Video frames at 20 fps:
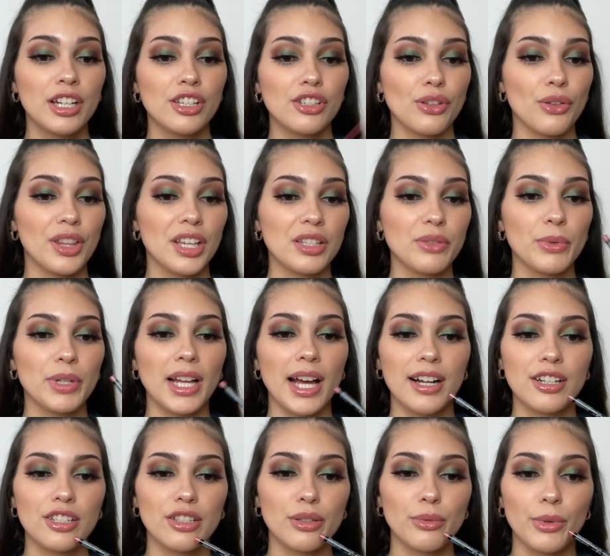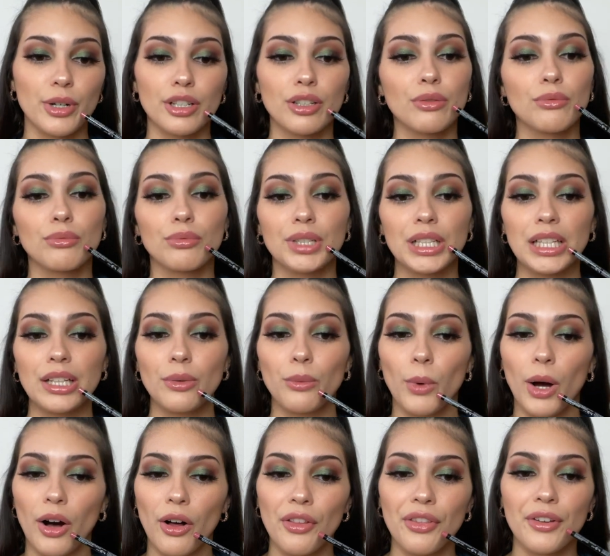So this one actually worked really
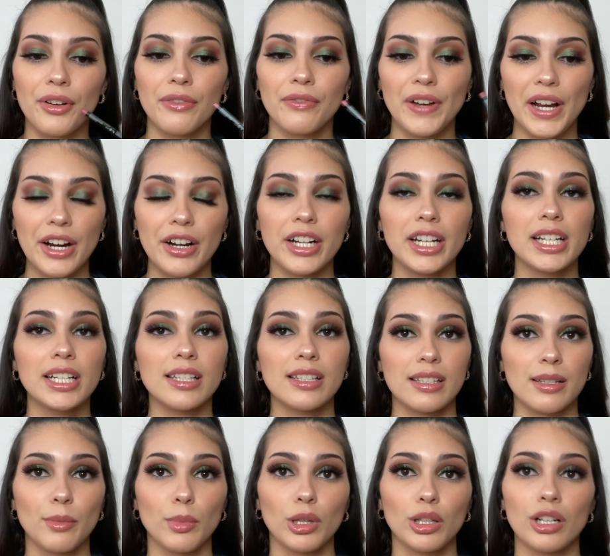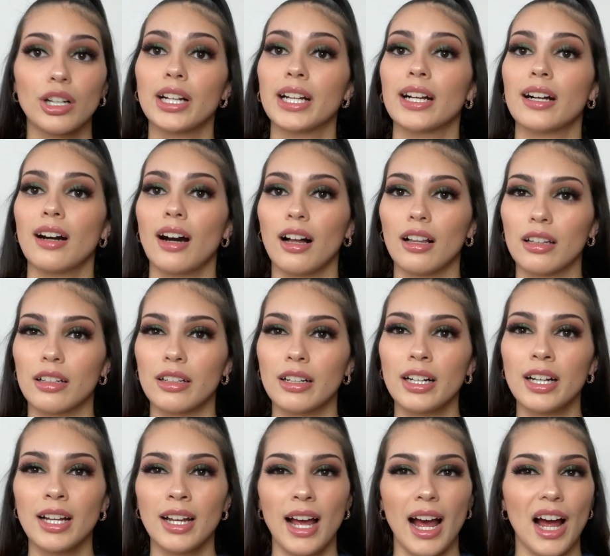well. They're very similar in
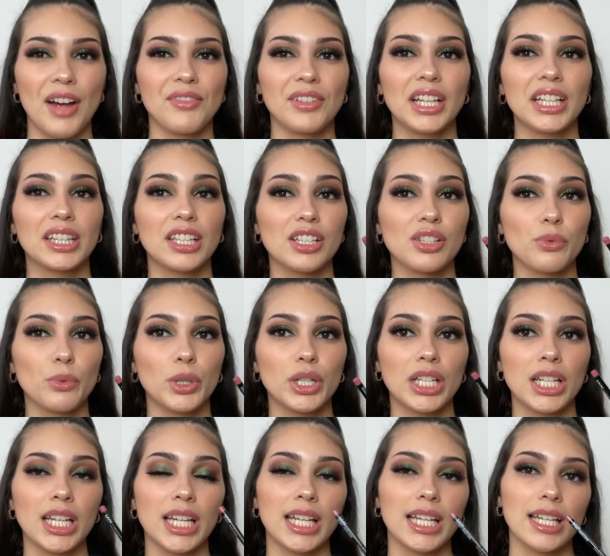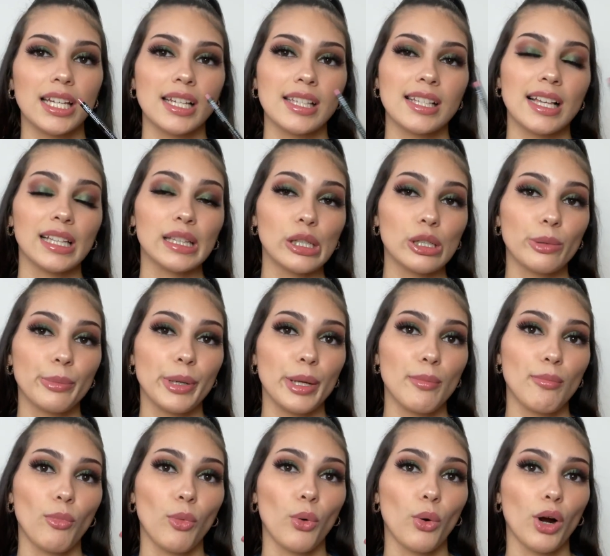color. I feel like this one is a little
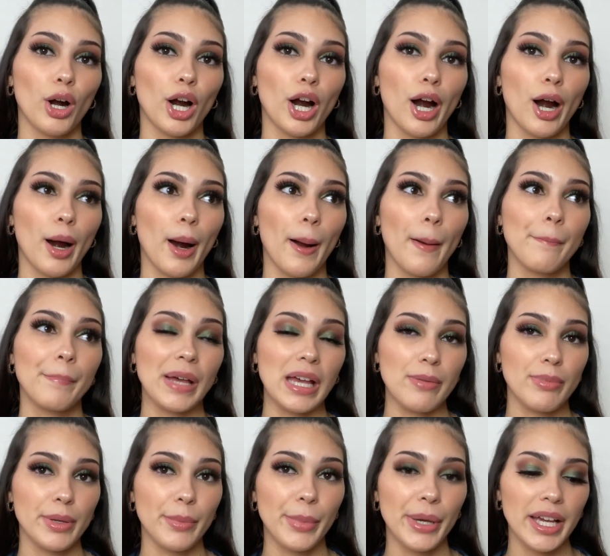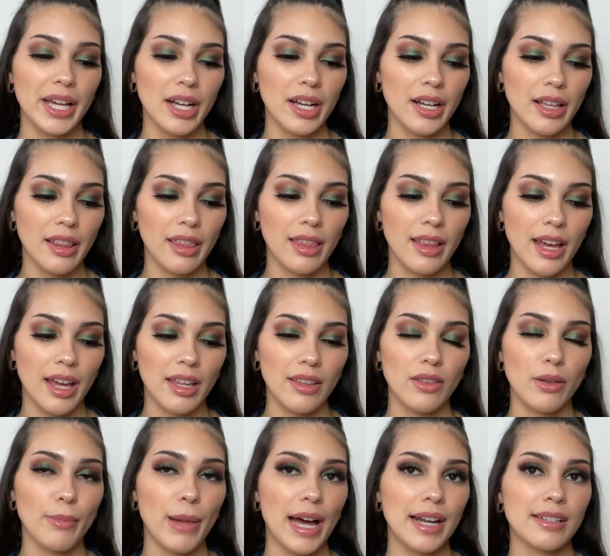bit more baby pink than
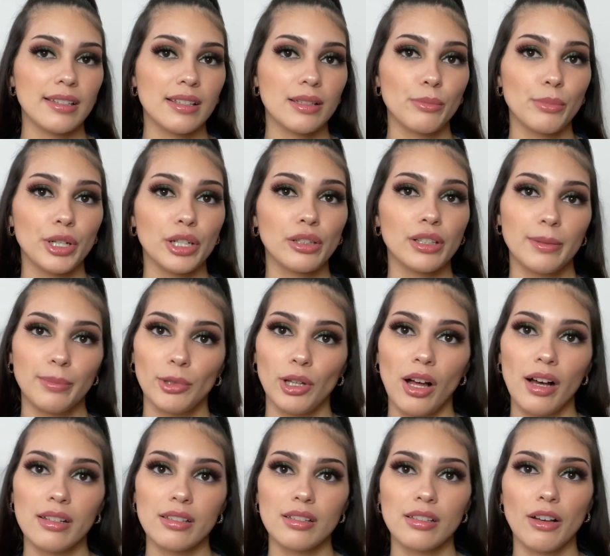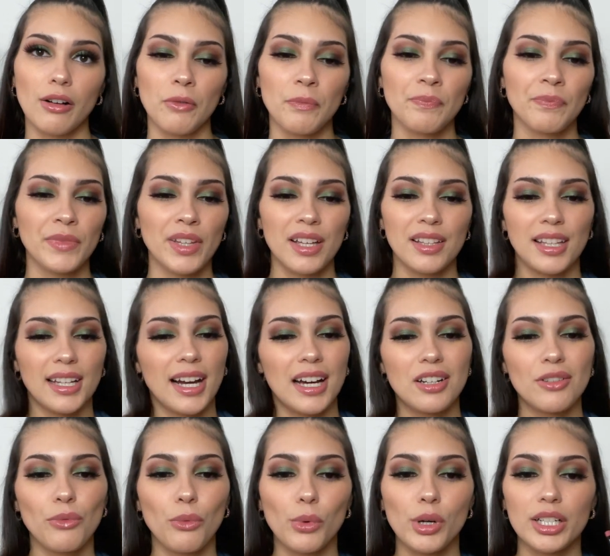the Madison Beer Lip Gloss. So they kind
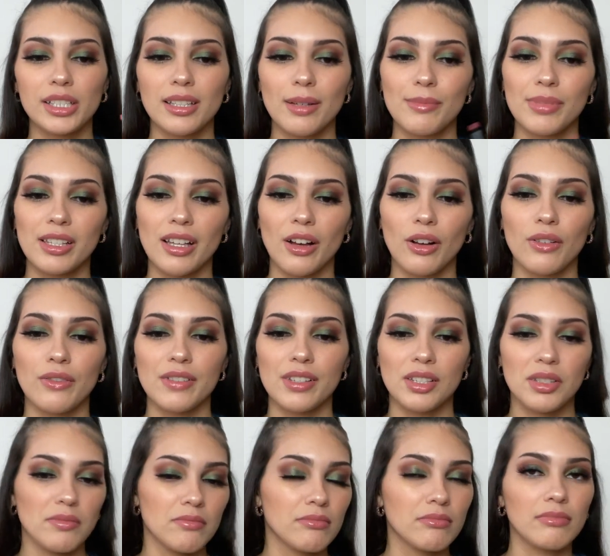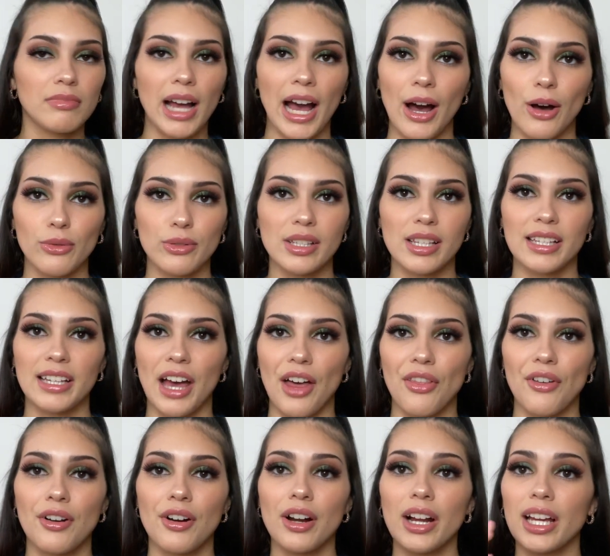of work themselves out
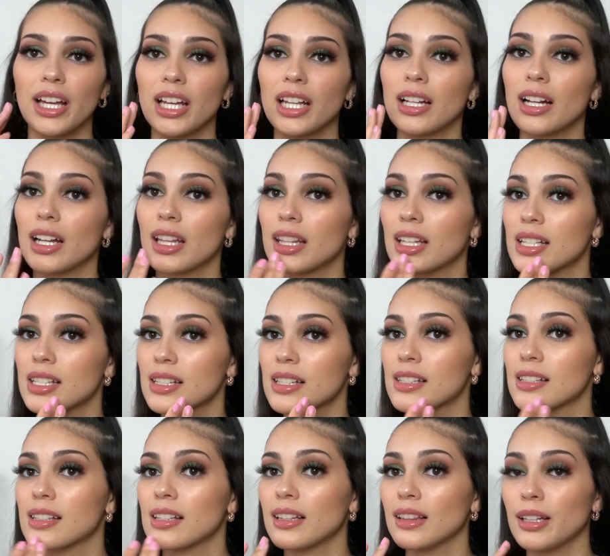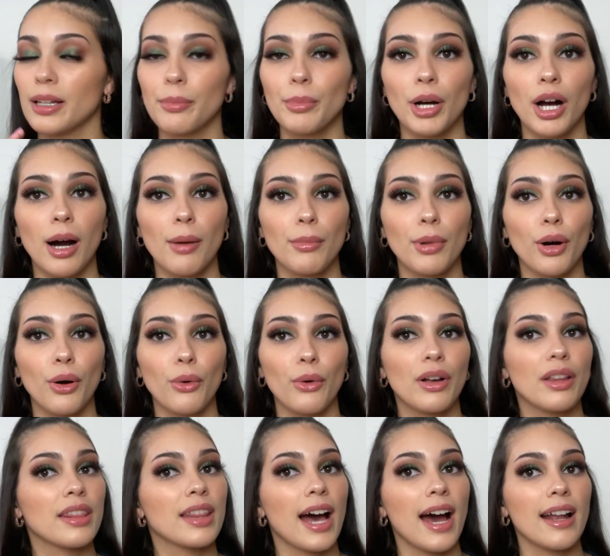together, and this is the lip
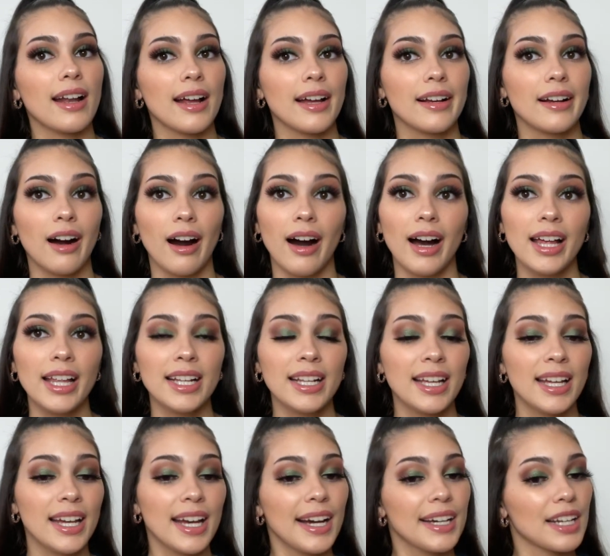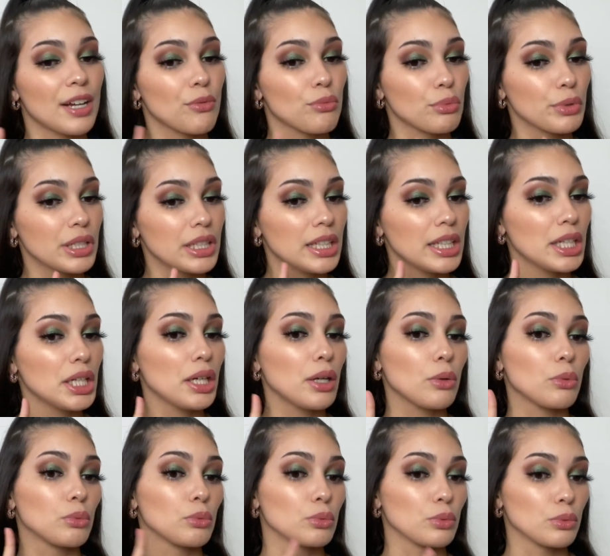combo that I got. And I really,
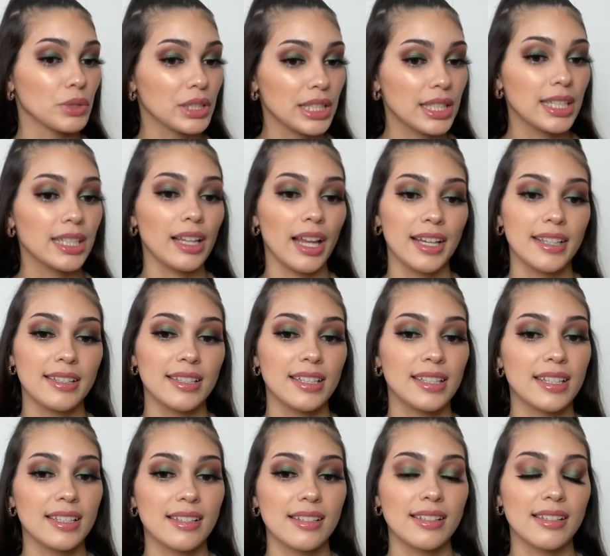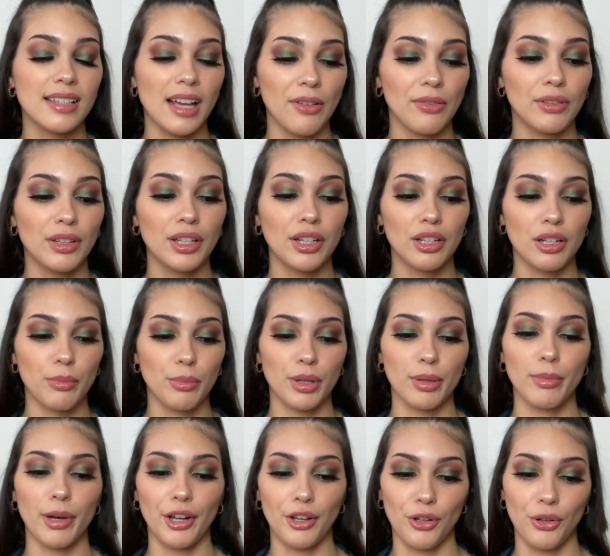really liked it. This is definitely gonna be
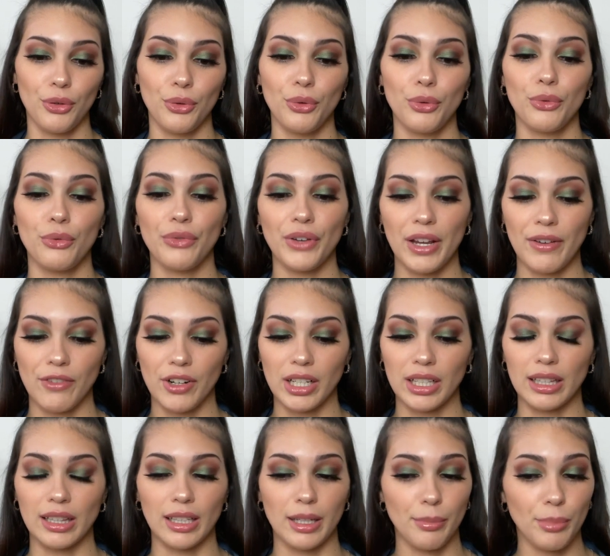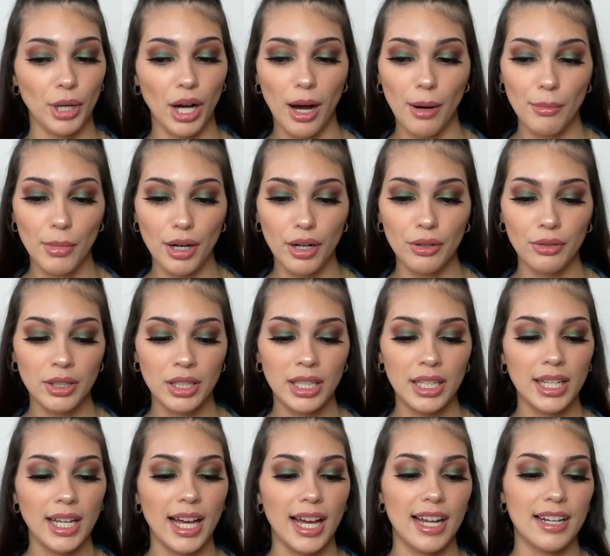my new favorite lip combo.
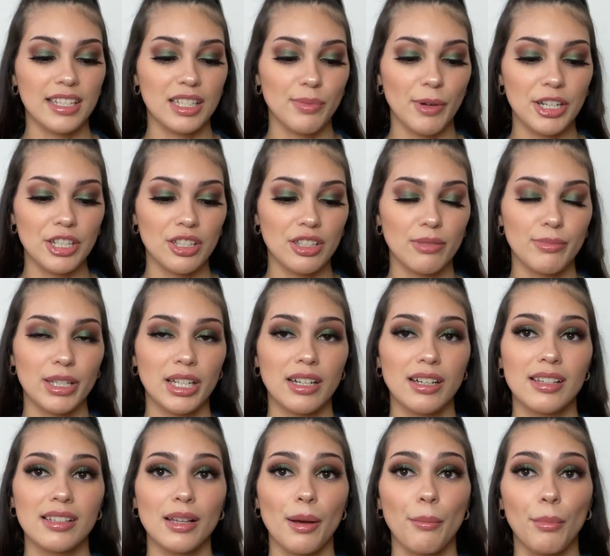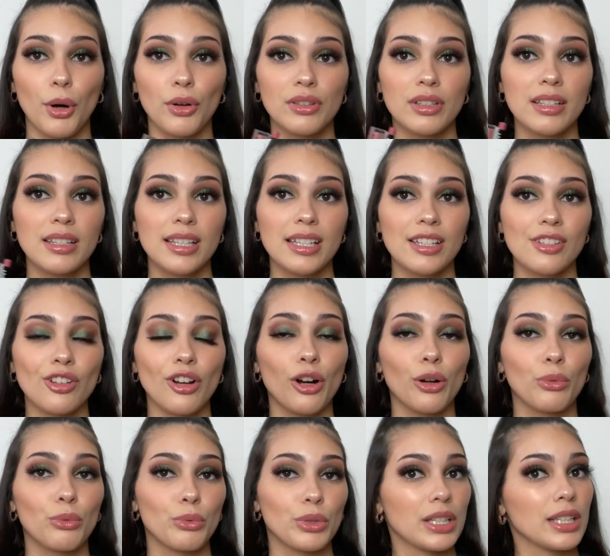And especially because both of these are
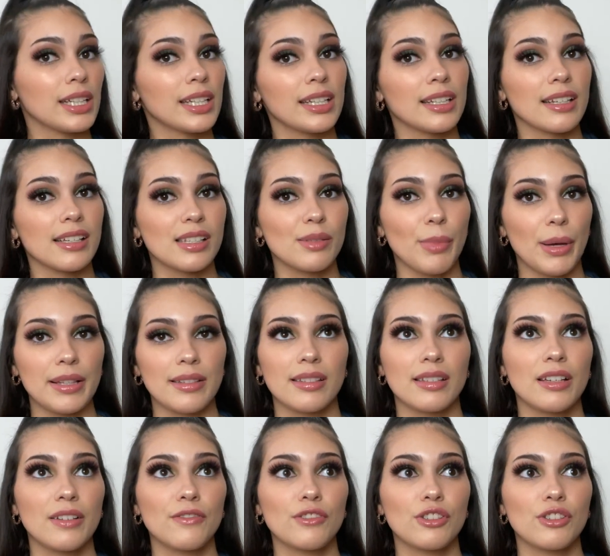really inexpensive.